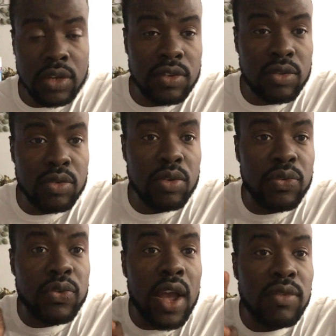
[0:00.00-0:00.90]
There's only
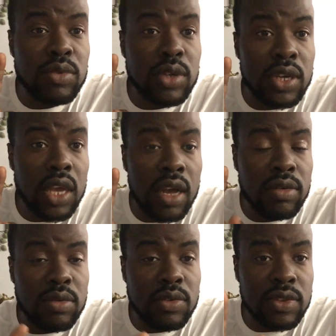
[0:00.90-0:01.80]
5 ways you can
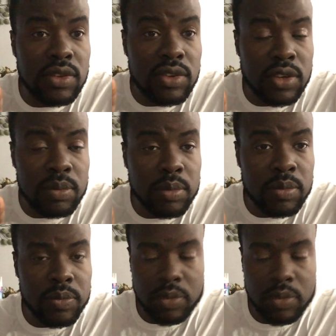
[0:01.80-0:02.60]
lose citizenship.